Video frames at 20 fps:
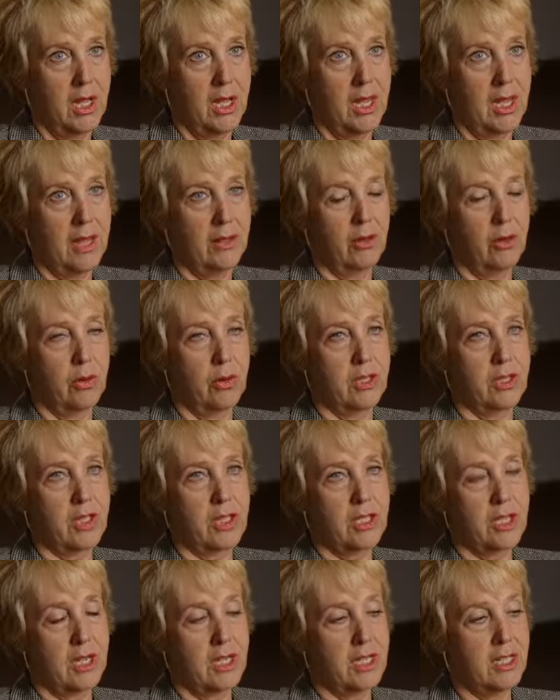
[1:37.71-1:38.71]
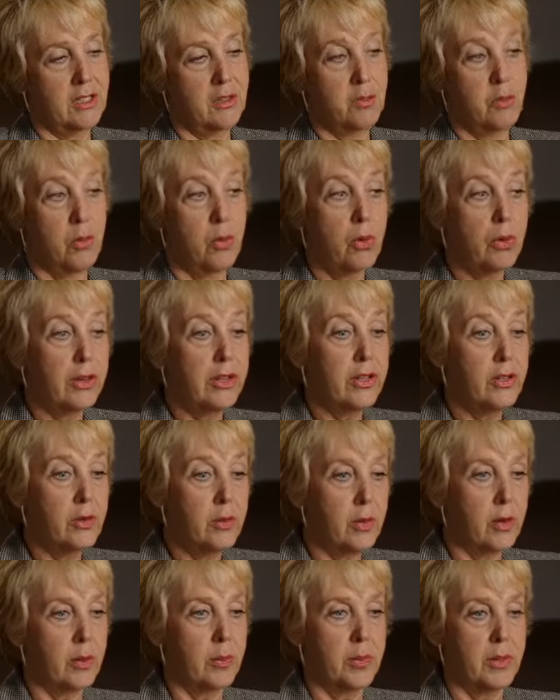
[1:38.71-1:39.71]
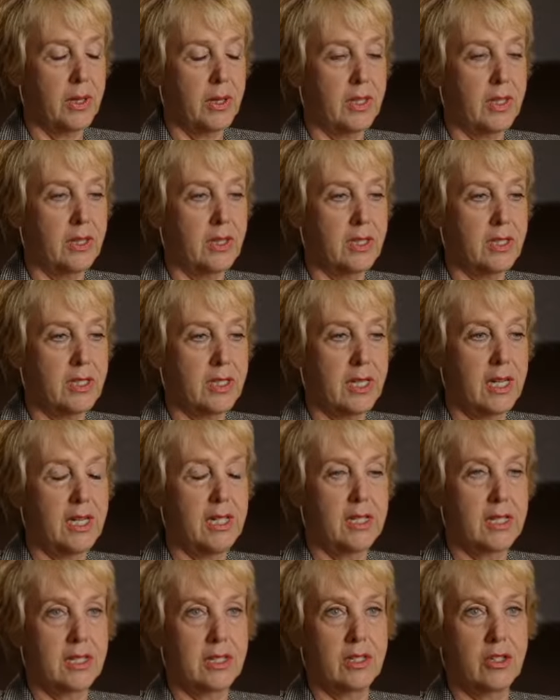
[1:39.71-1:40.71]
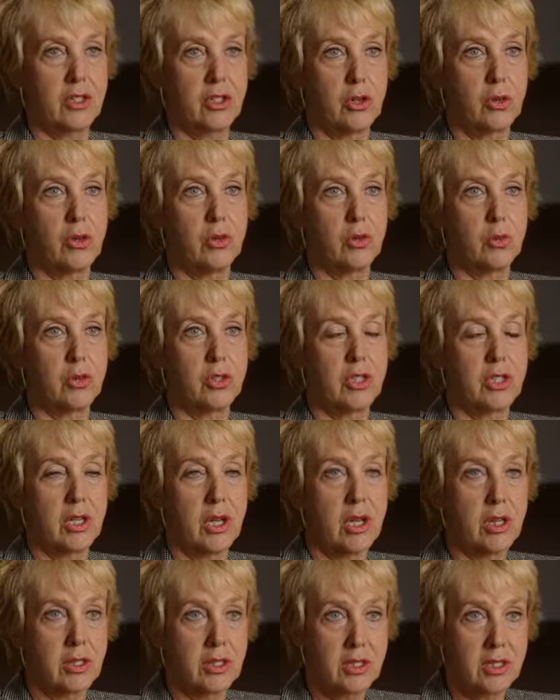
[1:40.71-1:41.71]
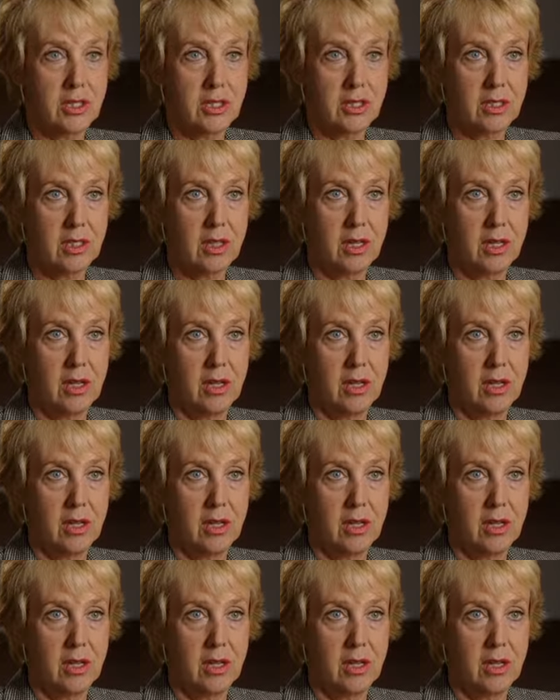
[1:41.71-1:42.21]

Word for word: And there are studies more in Europe than in the States that show the results